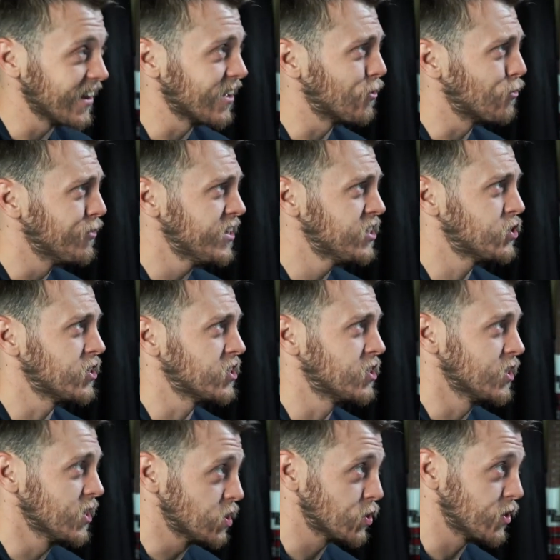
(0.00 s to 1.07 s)
I'm gonna
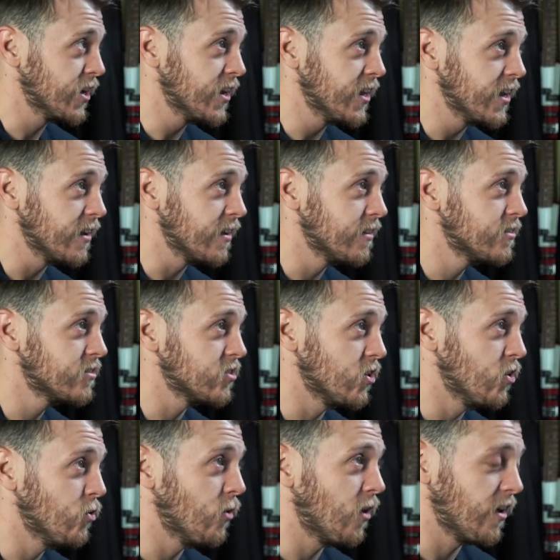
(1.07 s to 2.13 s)
restructure the training
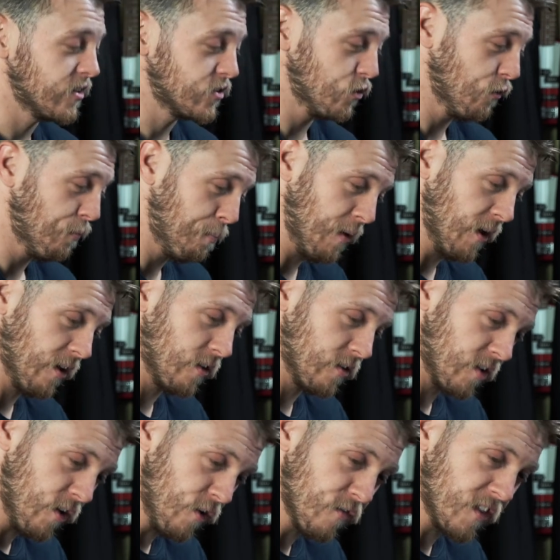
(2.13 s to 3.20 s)
so I sort of
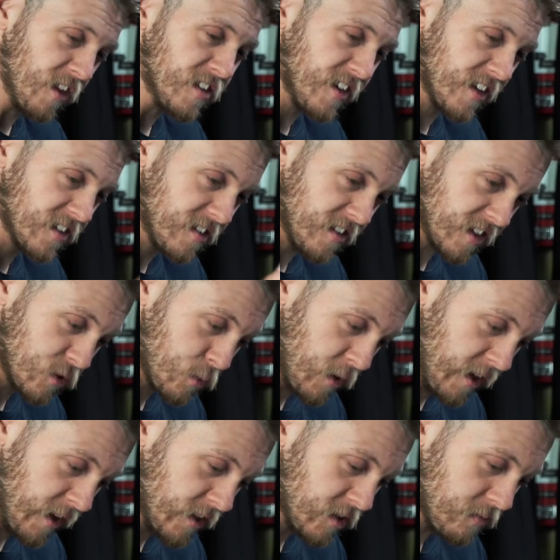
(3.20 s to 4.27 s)
build over these next six
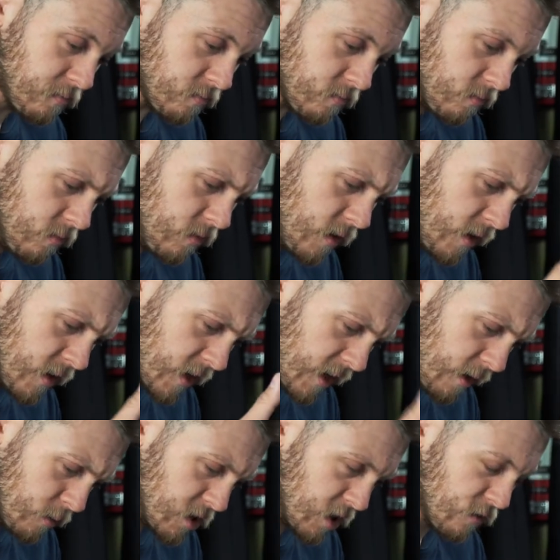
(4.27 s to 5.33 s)
weeks,
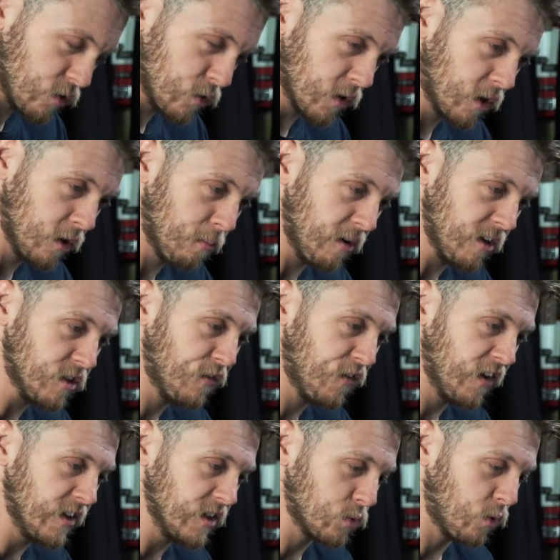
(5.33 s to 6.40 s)
get myself to a good place
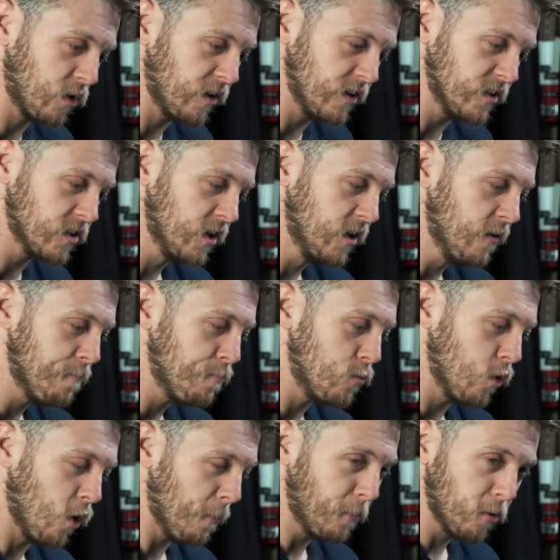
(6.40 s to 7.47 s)
fitness wise,
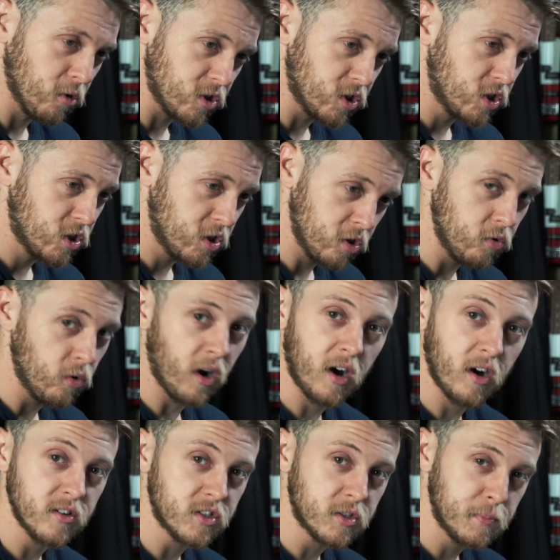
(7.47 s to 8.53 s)
not push too
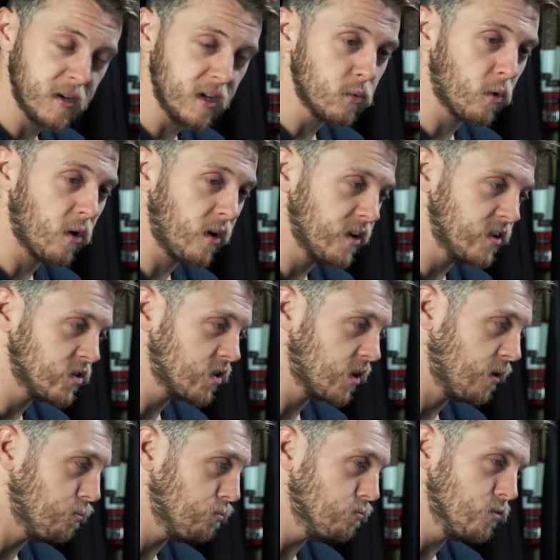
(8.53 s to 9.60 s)
hard speed wise.
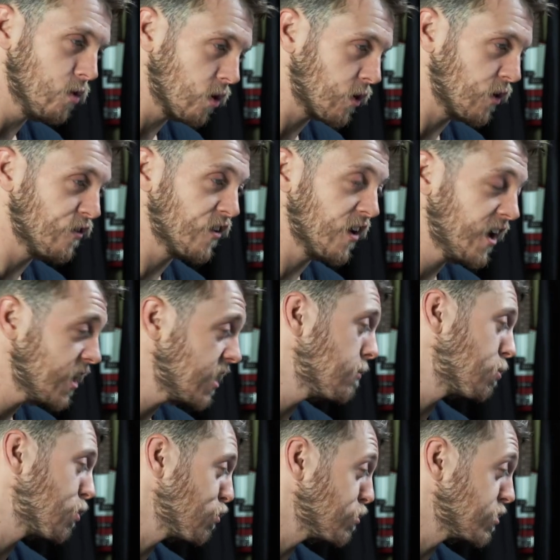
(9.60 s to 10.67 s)
I'm not going for any
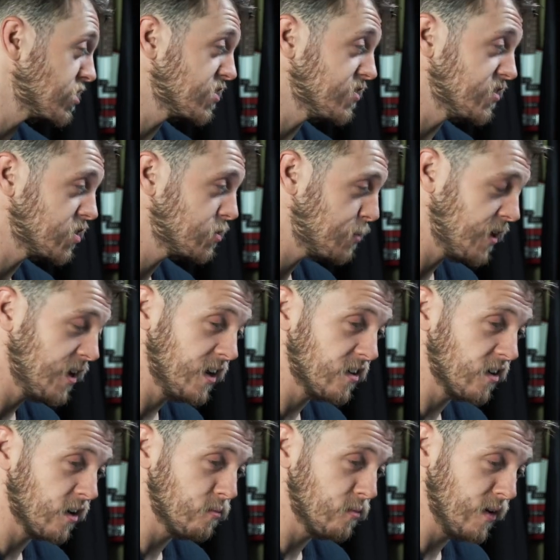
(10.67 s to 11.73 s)
improvements in speed,
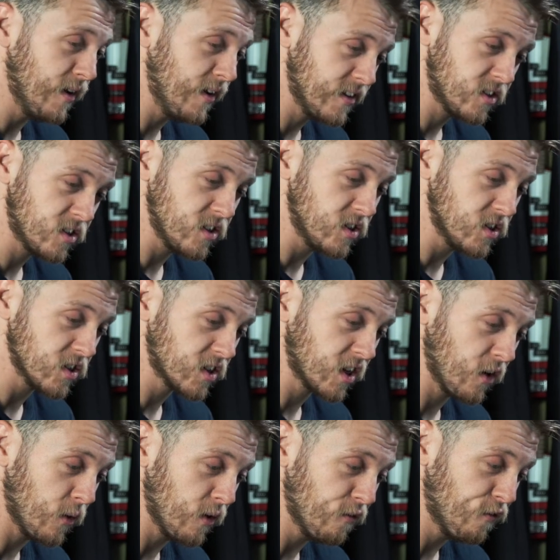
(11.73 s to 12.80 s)
I'm literally just
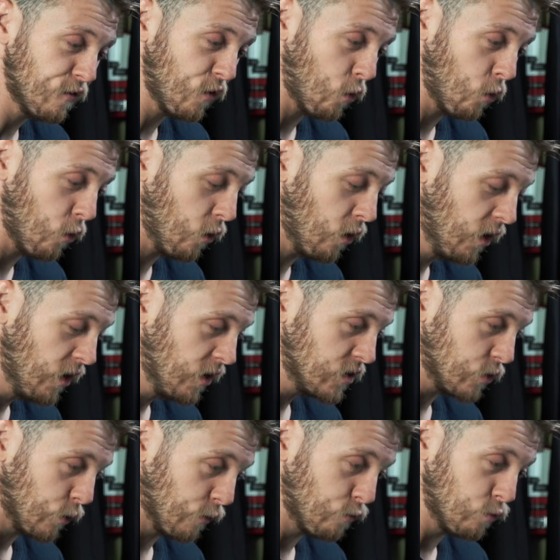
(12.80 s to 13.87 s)
going for
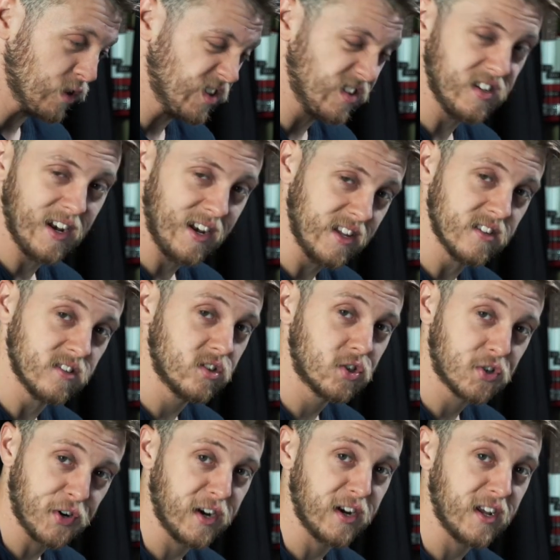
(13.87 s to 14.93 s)
sort of resilience
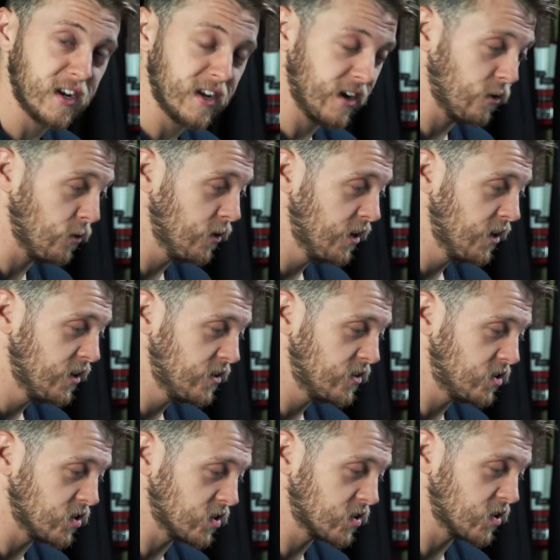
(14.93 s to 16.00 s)
training now,
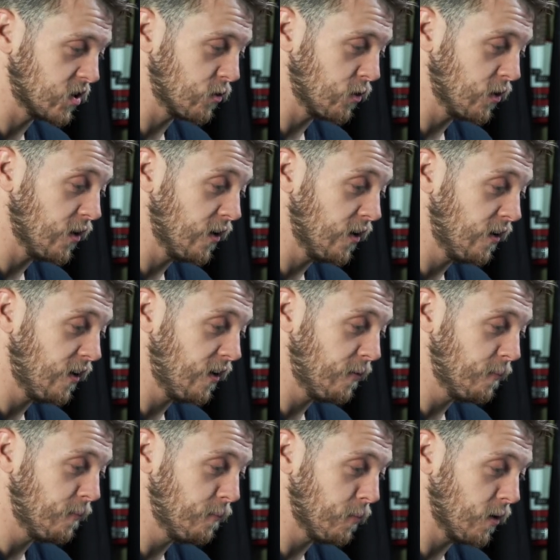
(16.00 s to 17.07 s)
just so that
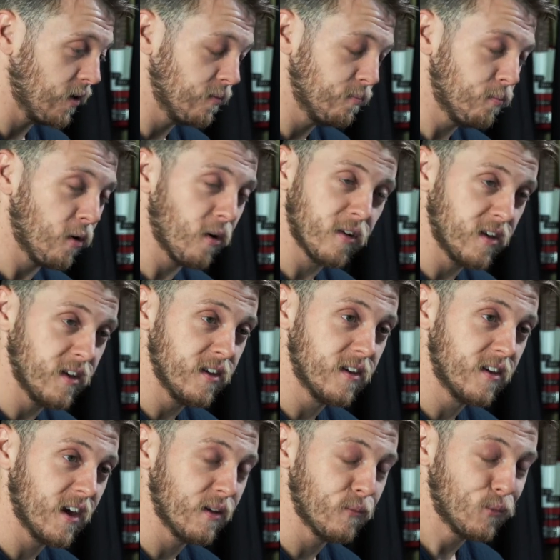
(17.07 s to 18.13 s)
my body
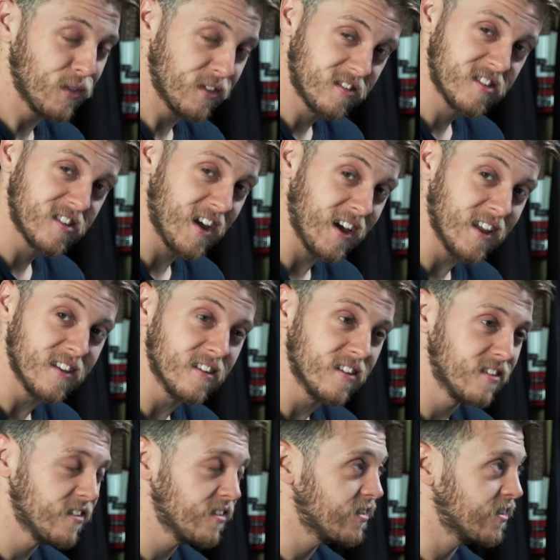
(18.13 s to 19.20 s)
can withstand
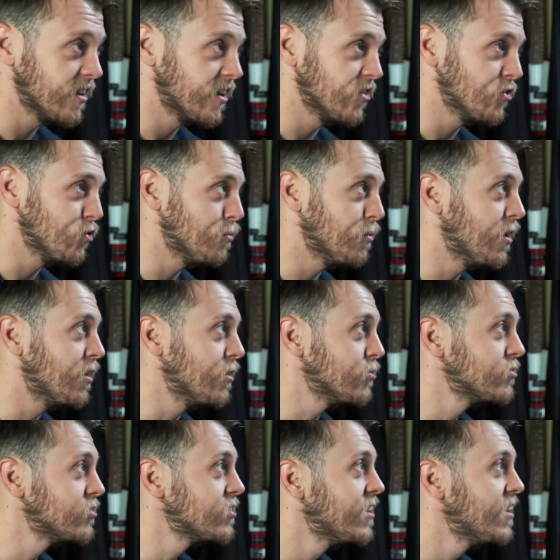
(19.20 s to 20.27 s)
the one hundred
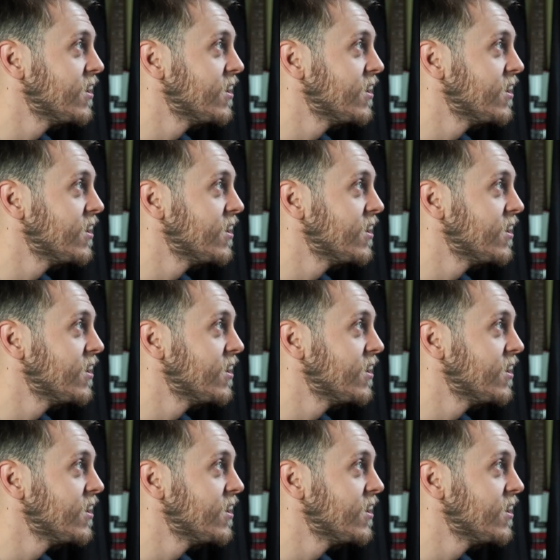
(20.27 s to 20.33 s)
miles.